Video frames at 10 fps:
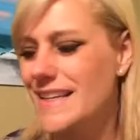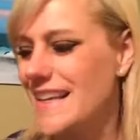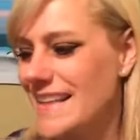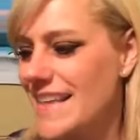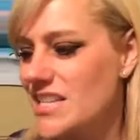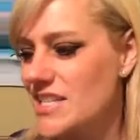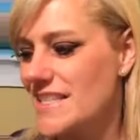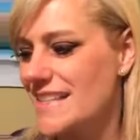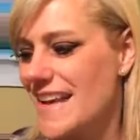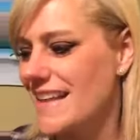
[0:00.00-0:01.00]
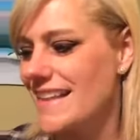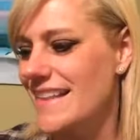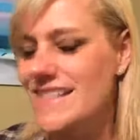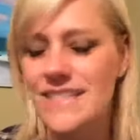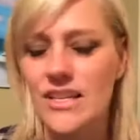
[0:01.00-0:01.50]

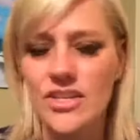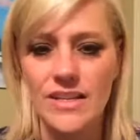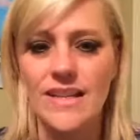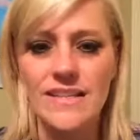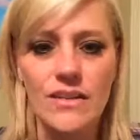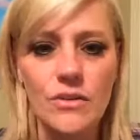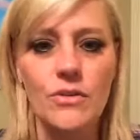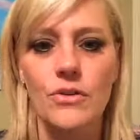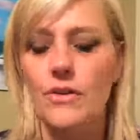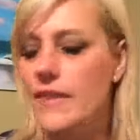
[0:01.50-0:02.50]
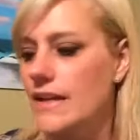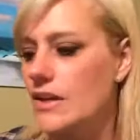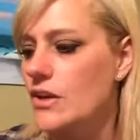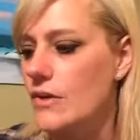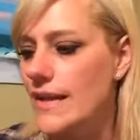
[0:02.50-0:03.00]
That's a little girl thing to
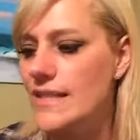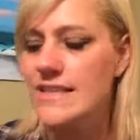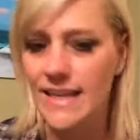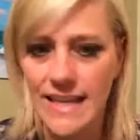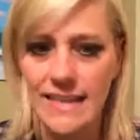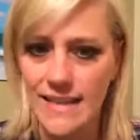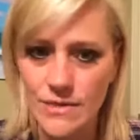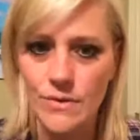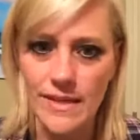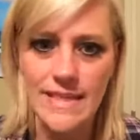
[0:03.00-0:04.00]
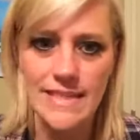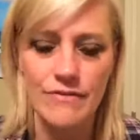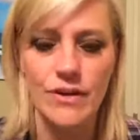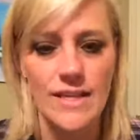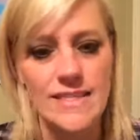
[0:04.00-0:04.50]
do. And that's real easy
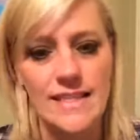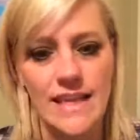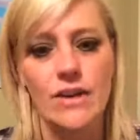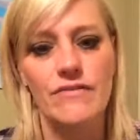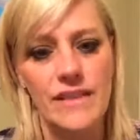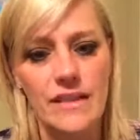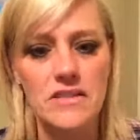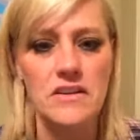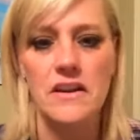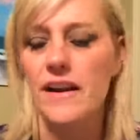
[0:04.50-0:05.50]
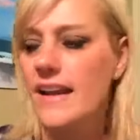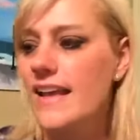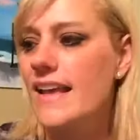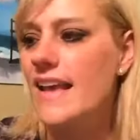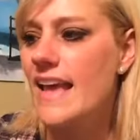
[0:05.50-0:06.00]
for us to get our feelings hurt
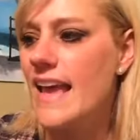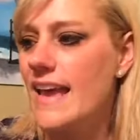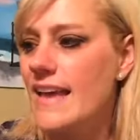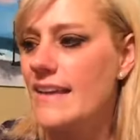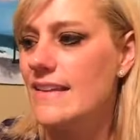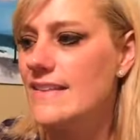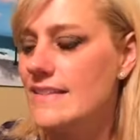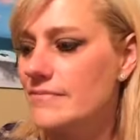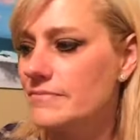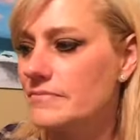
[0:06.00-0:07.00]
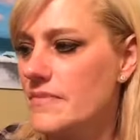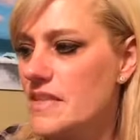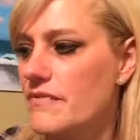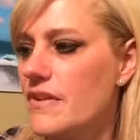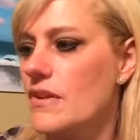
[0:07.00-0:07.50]
and to
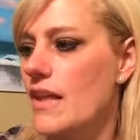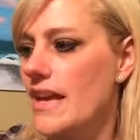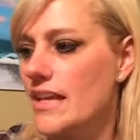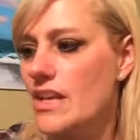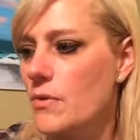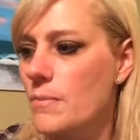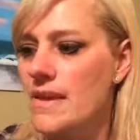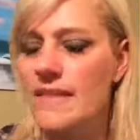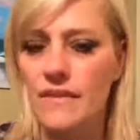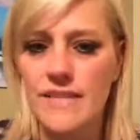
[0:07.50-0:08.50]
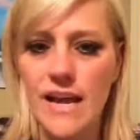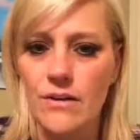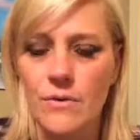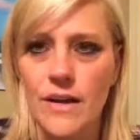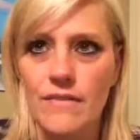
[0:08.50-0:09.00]
feel like, we're being left out or
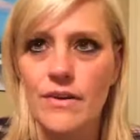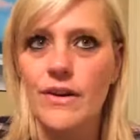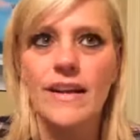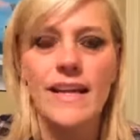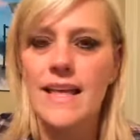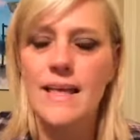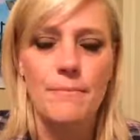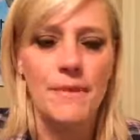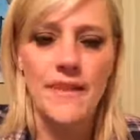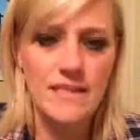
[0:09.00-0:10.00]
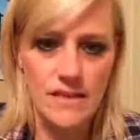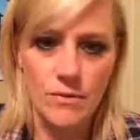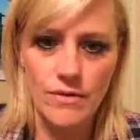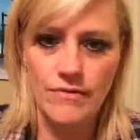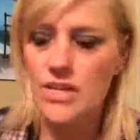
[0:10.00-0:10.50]
whatever, but that's not
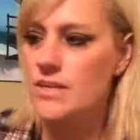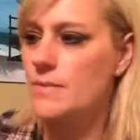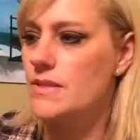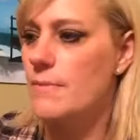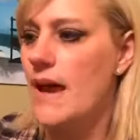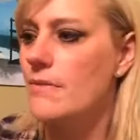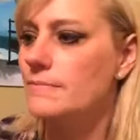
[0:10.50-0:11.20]
what friendship is about.